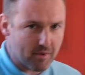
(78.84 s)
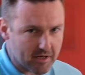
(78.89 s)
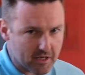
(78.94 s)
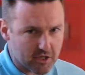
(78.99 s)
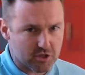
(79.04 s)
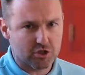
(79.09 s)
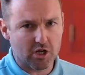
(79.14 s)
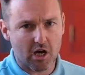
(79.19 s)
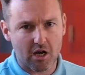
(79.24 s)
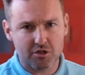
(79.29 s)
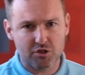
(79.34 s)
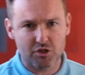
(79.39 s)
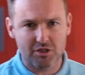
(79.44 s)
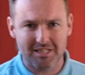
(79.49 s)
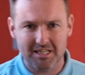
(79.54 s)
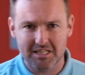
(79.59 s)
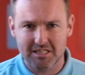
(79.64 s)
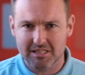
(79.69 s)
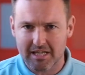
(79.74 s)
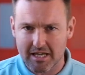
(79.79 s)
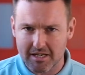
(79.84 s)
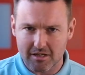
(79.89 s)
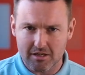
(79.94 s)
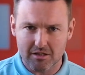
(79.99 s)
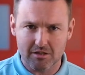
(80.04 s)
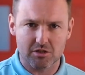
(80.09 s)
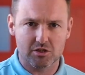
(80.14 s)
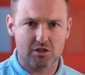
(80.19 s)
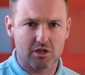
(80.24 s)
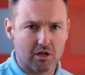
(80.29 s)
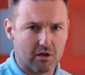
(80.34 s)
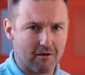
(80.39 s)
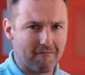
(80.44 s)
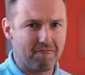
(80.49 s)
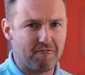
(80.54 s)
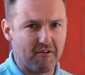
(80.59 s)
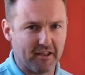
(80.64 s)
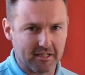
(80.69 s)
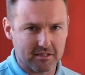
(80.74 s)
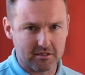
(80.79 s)
at the judge as he sentenced and
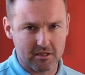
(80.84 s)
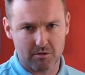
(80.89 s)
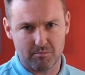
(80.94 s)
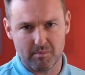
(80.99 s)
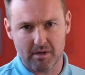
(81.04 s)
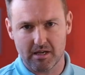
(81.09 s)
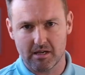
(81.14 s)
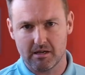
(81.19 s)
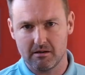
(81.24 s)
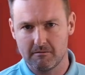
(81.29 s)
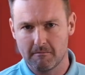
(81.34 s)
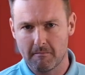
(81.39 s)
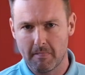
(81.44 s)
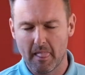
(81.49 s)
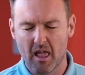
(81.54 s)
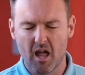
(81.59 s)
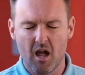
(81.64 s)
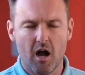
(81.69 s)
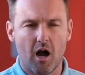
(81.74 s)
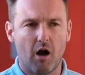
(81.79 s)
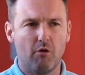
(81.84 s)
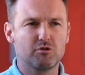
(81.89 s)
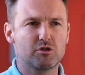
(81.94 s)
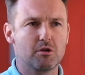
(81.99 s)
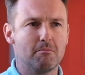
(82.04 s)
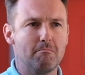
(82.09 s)
convicted me. I was